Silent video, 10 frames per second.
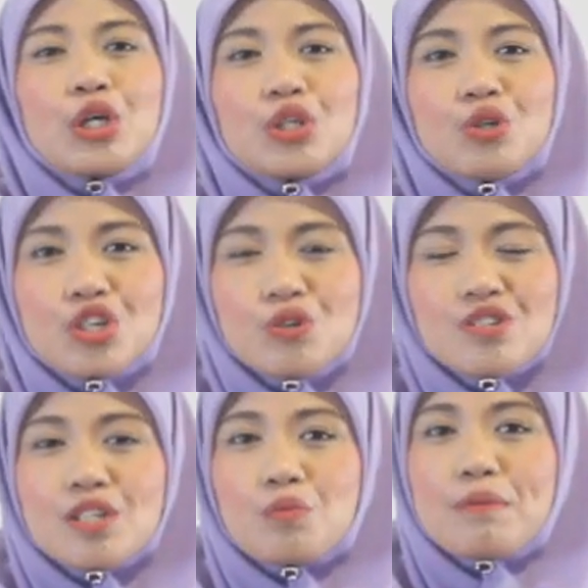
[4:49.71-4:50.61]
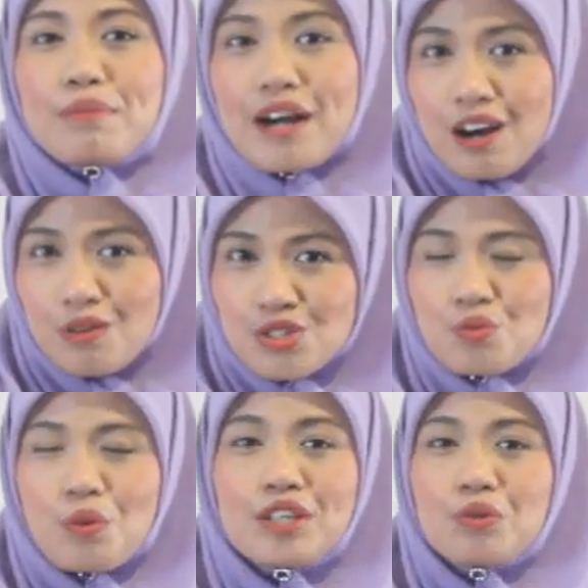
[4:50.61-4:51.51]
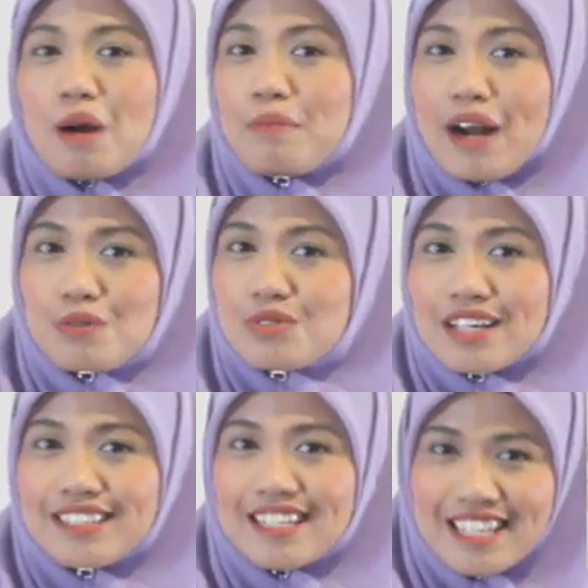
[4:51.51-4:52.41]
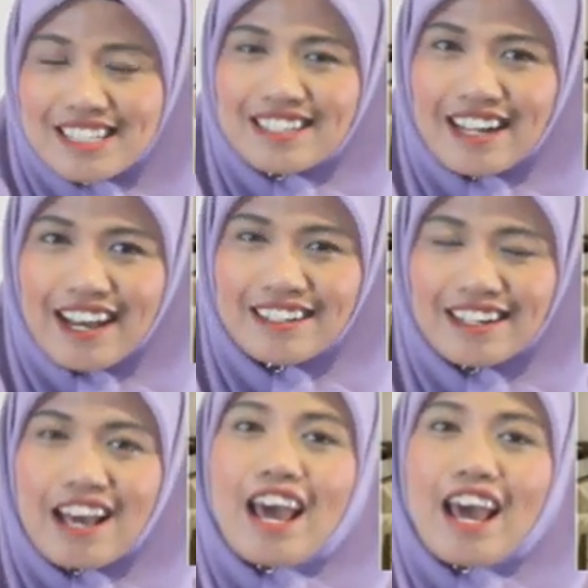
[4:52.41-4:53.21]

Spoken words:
You use the word browse when you are browsing the internet,